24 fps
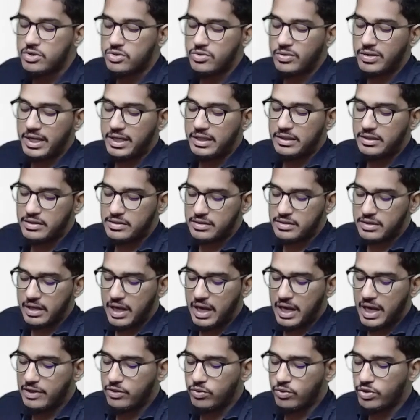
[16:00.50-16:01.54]
So like this,
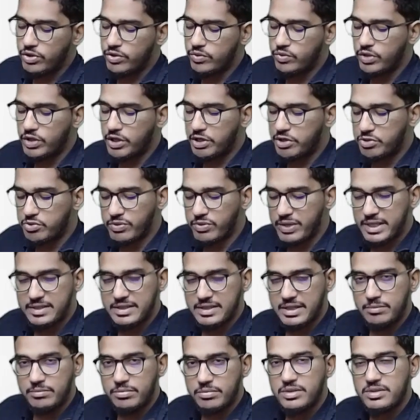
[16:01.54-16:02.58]
I told you only 2
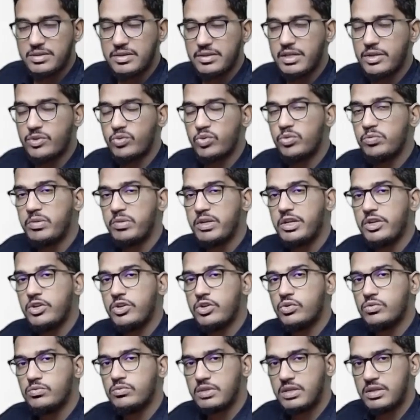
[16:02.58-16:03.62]
examples. There could be
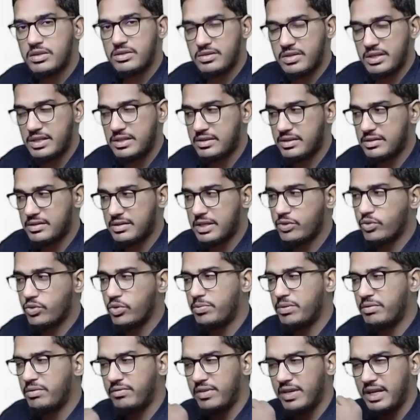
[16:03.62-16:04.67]
numerous reasons. There
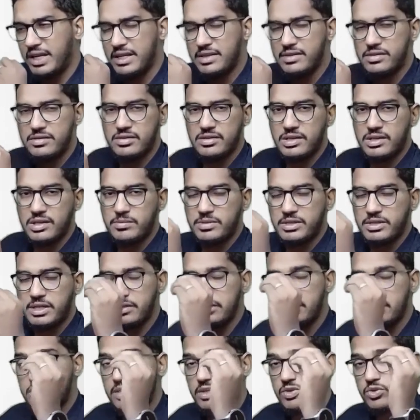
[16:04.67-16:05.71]
could be various
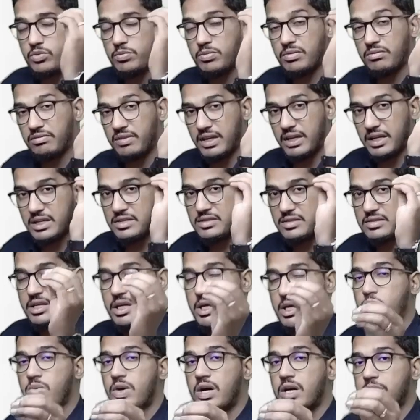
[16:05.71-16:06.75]
circumstances. There could be various
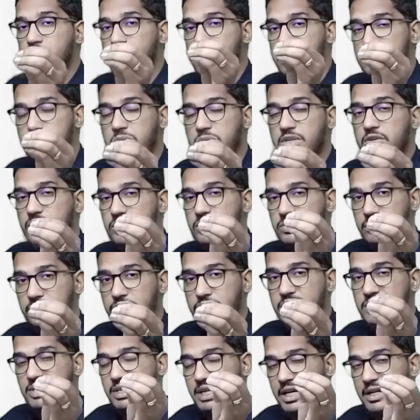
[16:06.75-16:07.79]
requirements because of
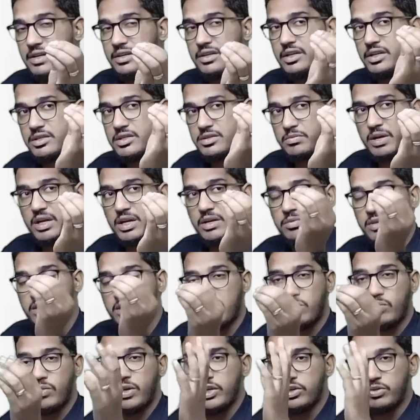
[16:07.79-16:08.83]
which entities might be
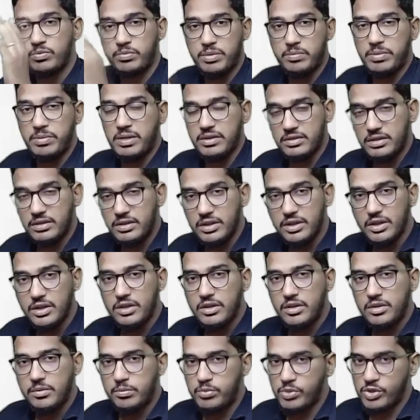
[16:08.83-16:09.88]
required to prepare the
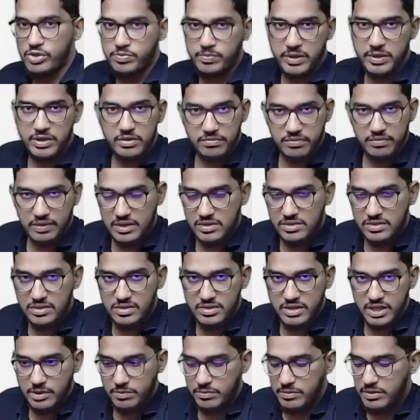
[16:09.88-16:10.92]
prospective financial
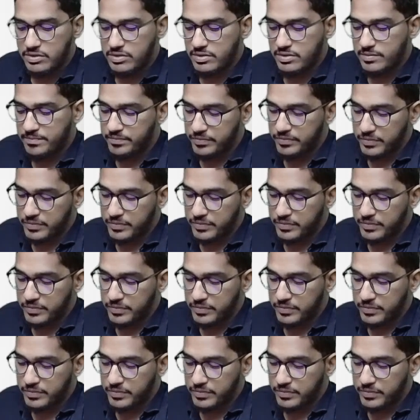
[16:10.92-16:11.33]
statements.